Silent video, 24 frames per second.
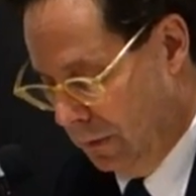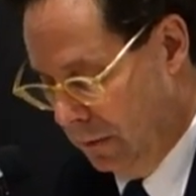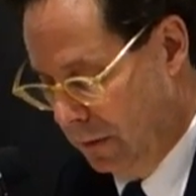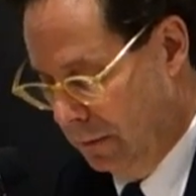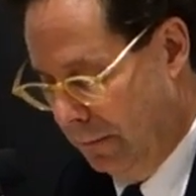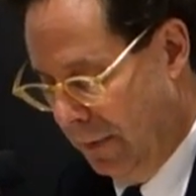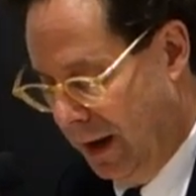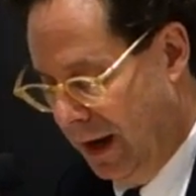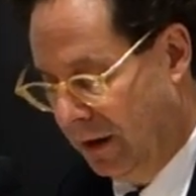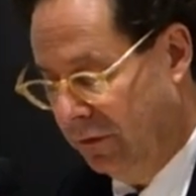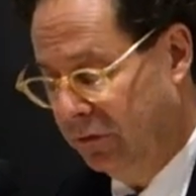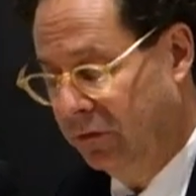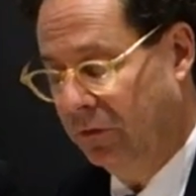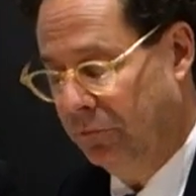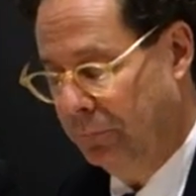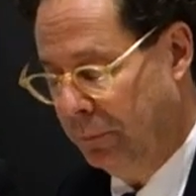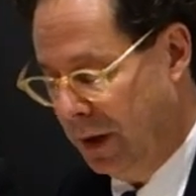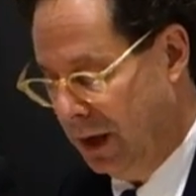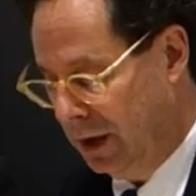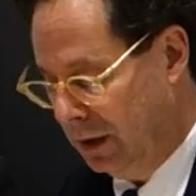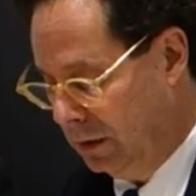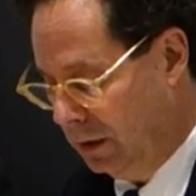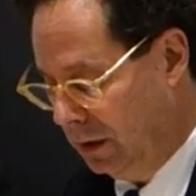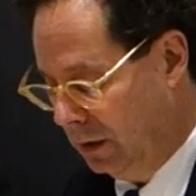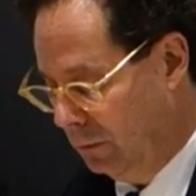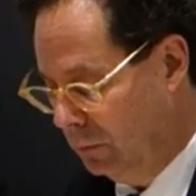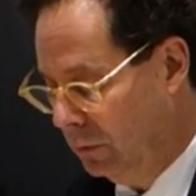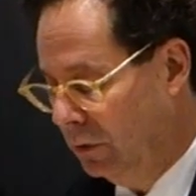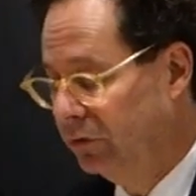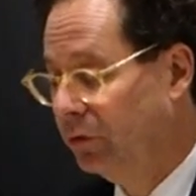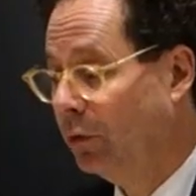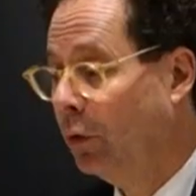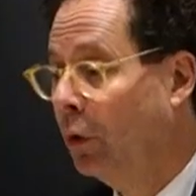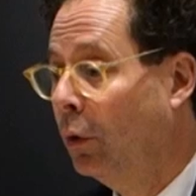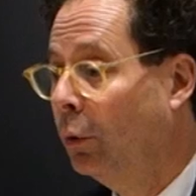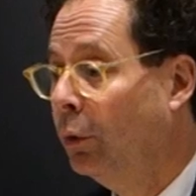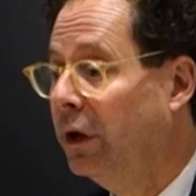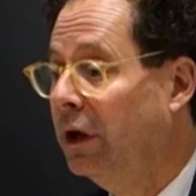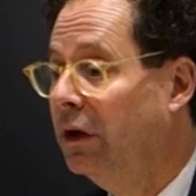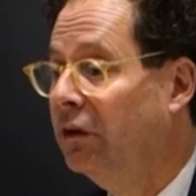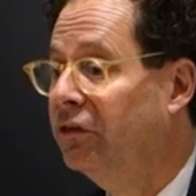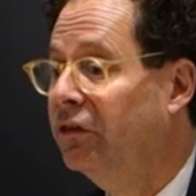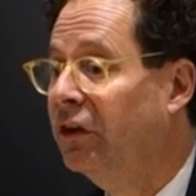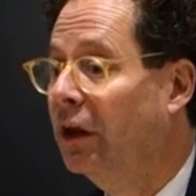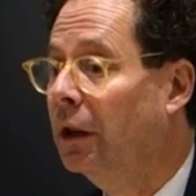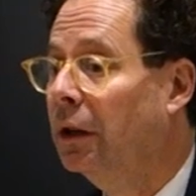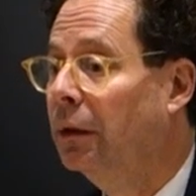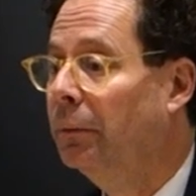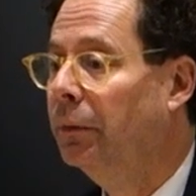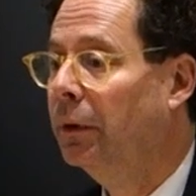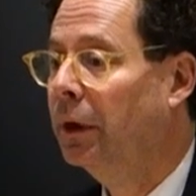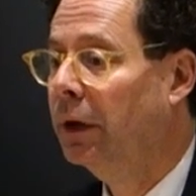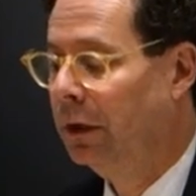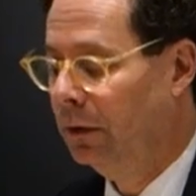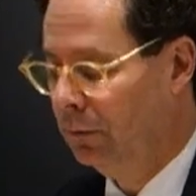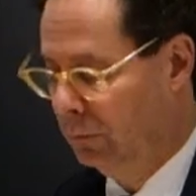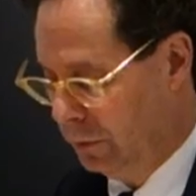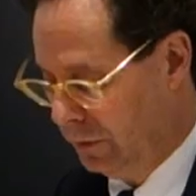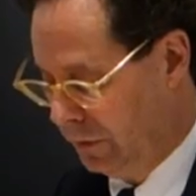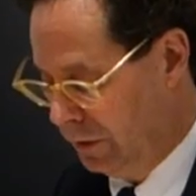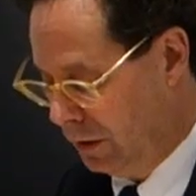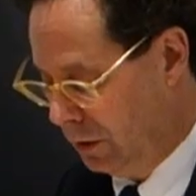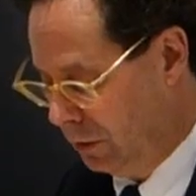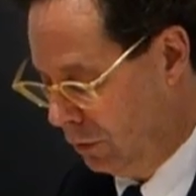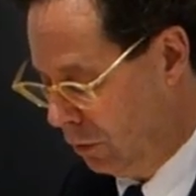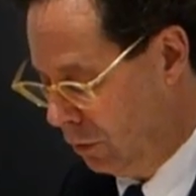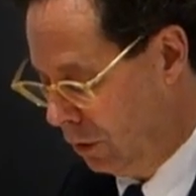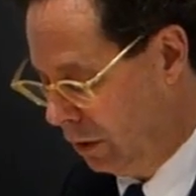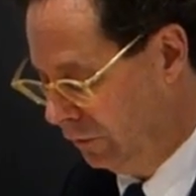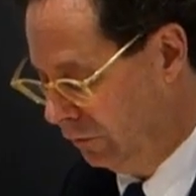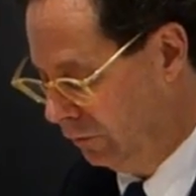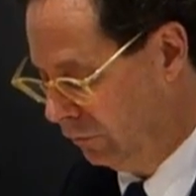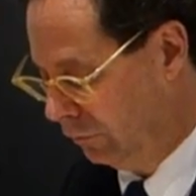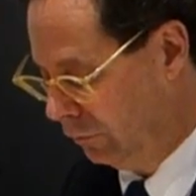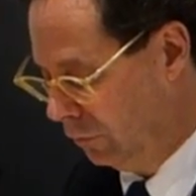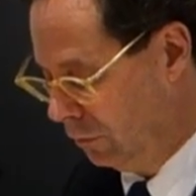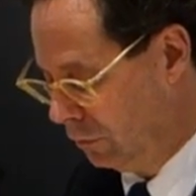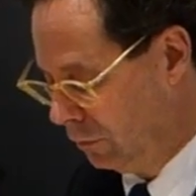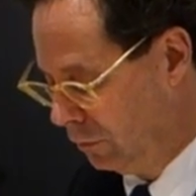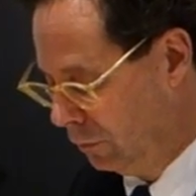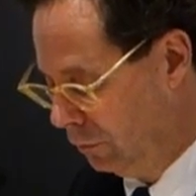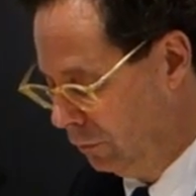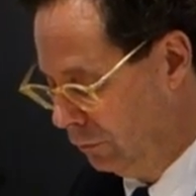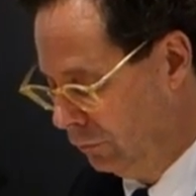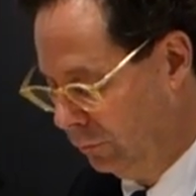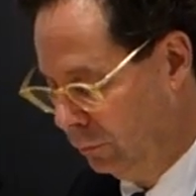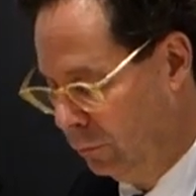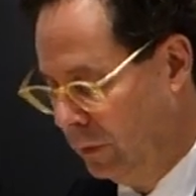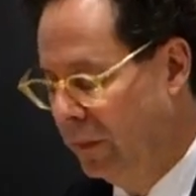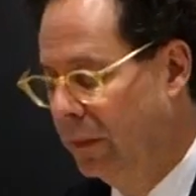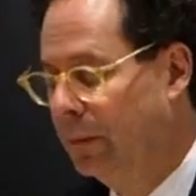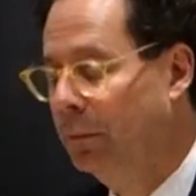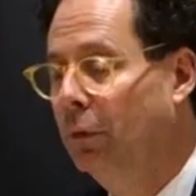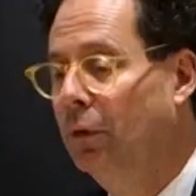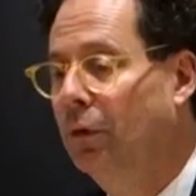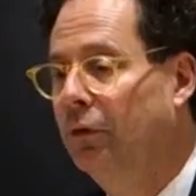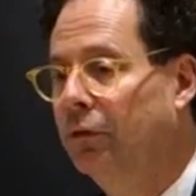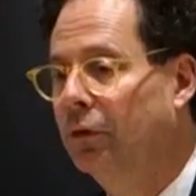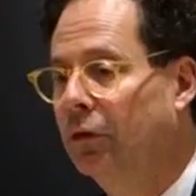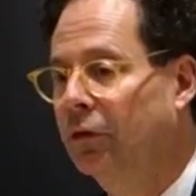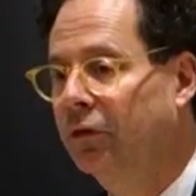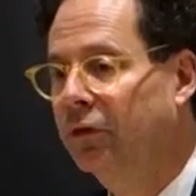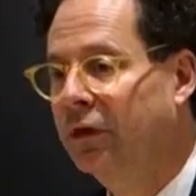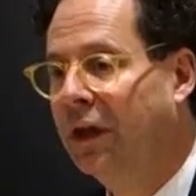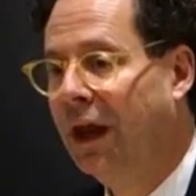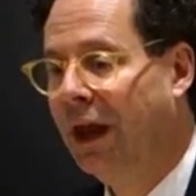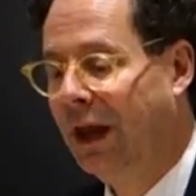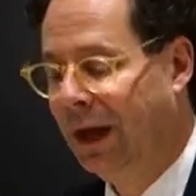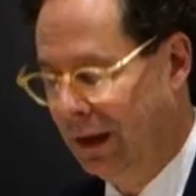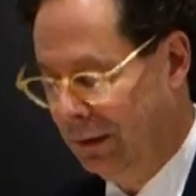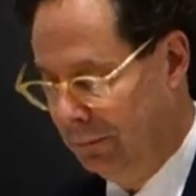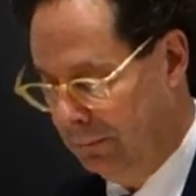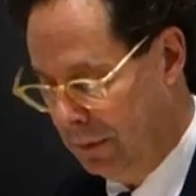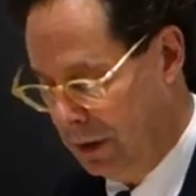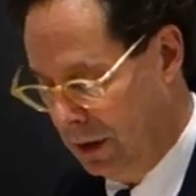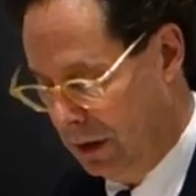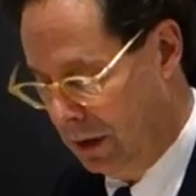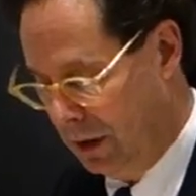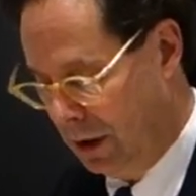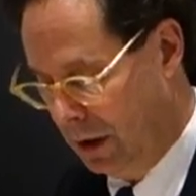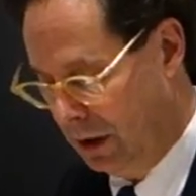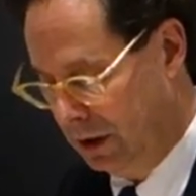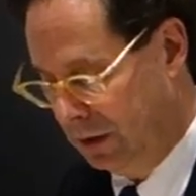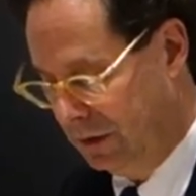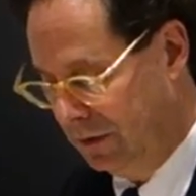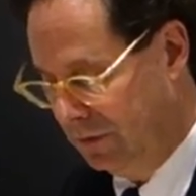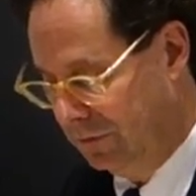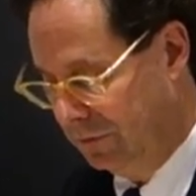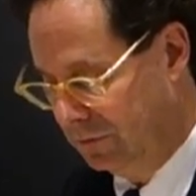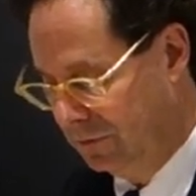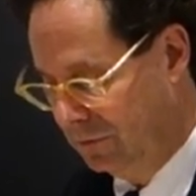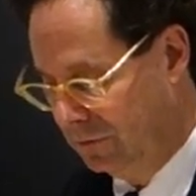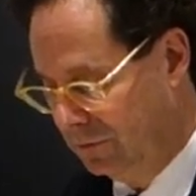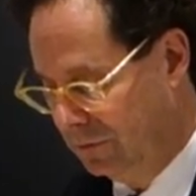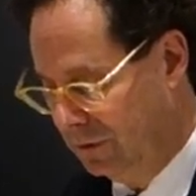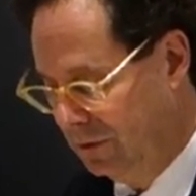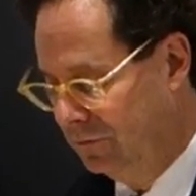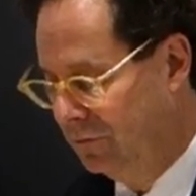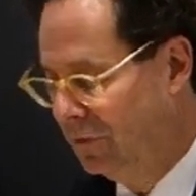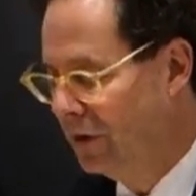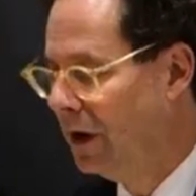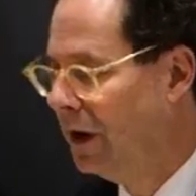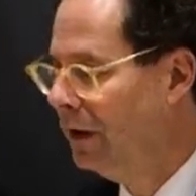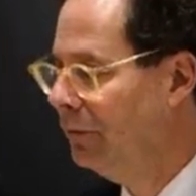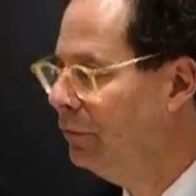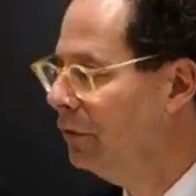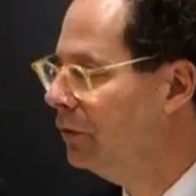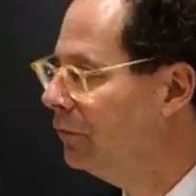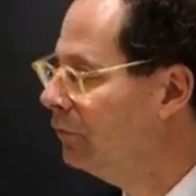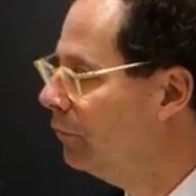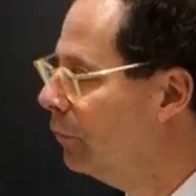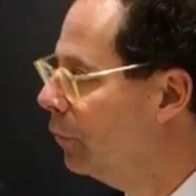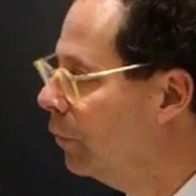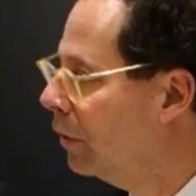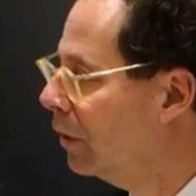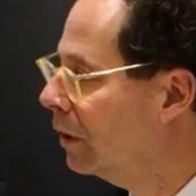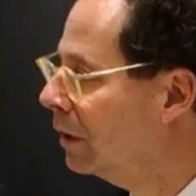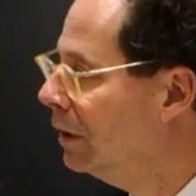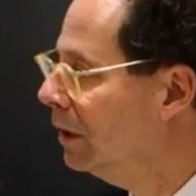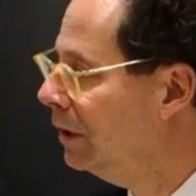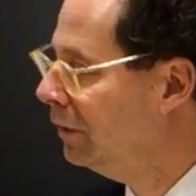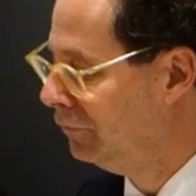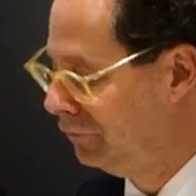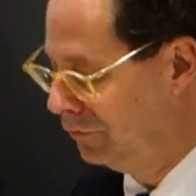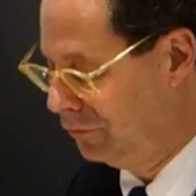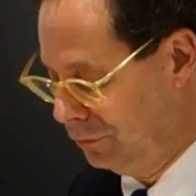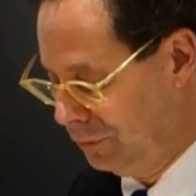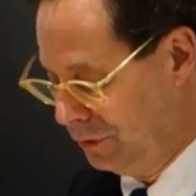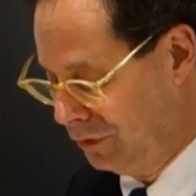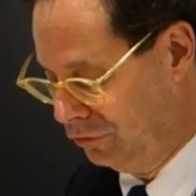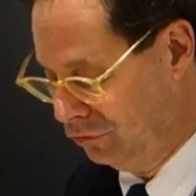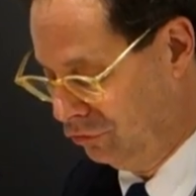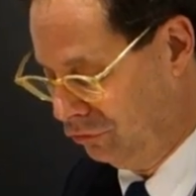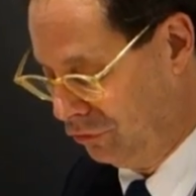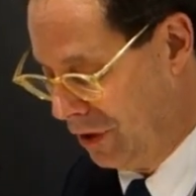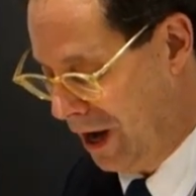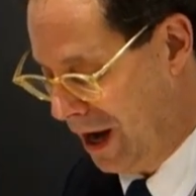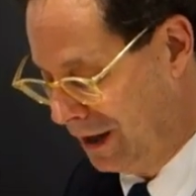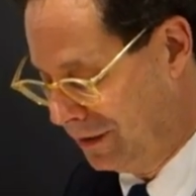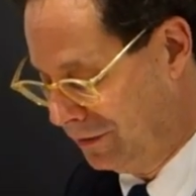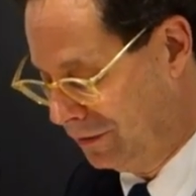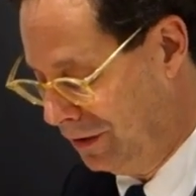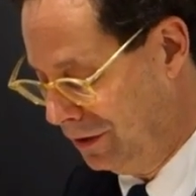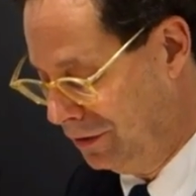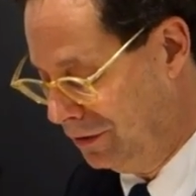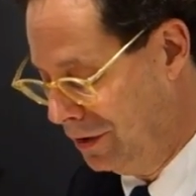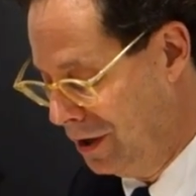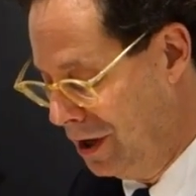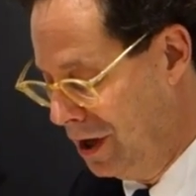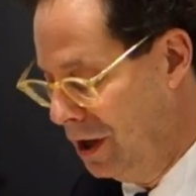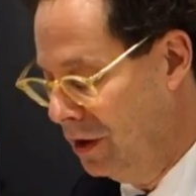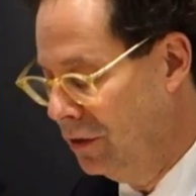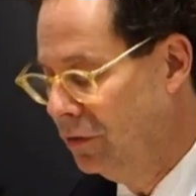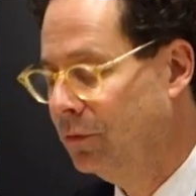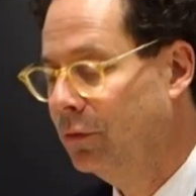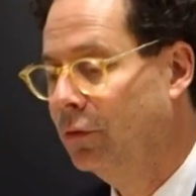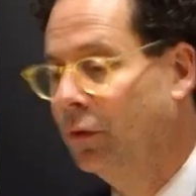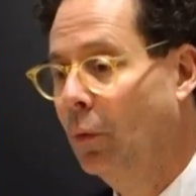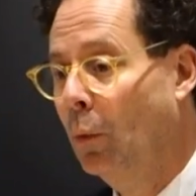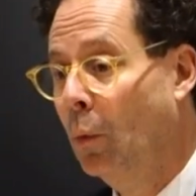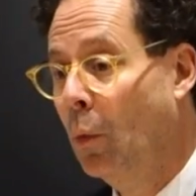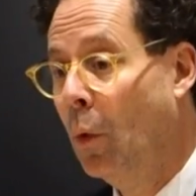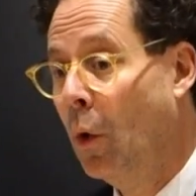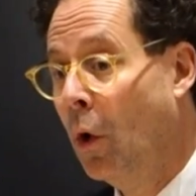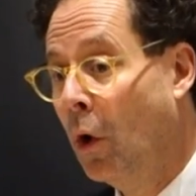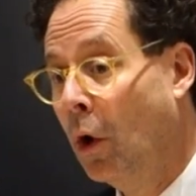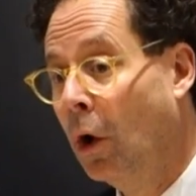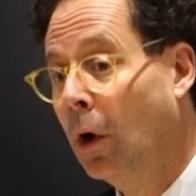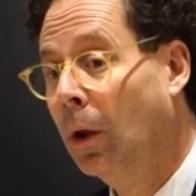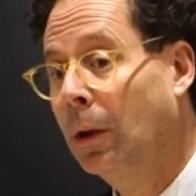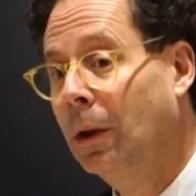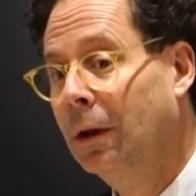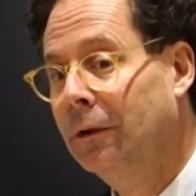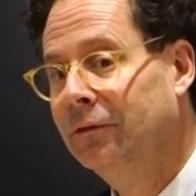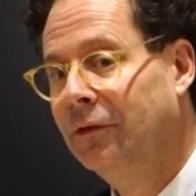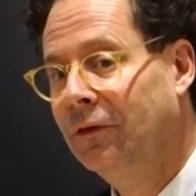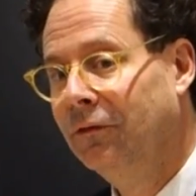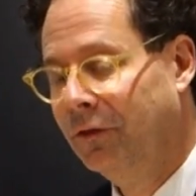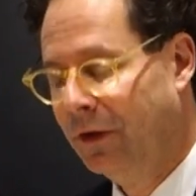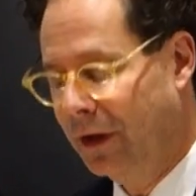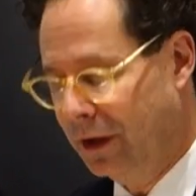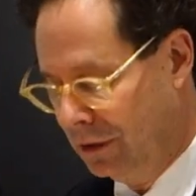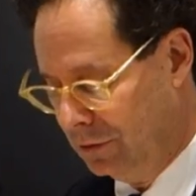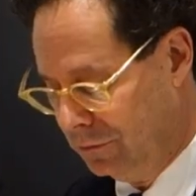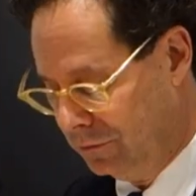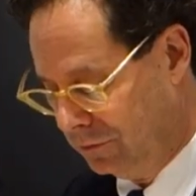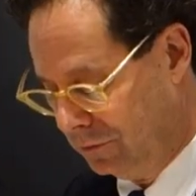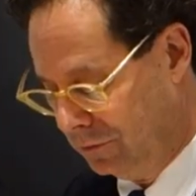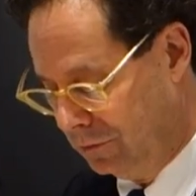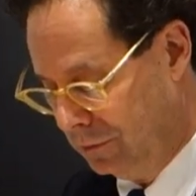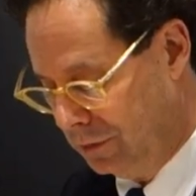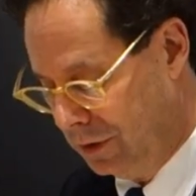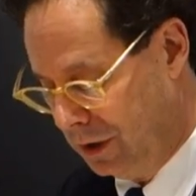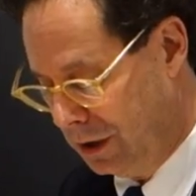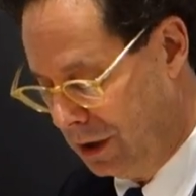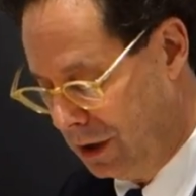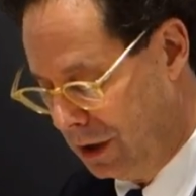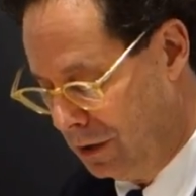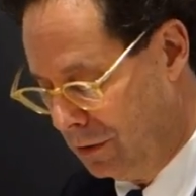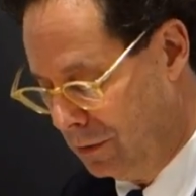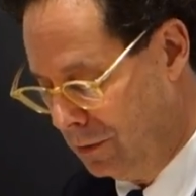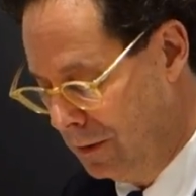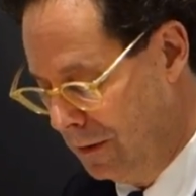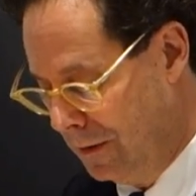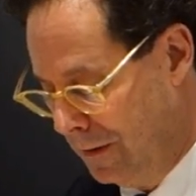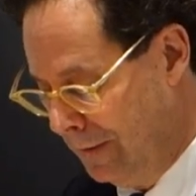The massive painting was already celebrated within art circles when the movers came in 1965 with a forklift to extract it through the wall of DeFeo's studio.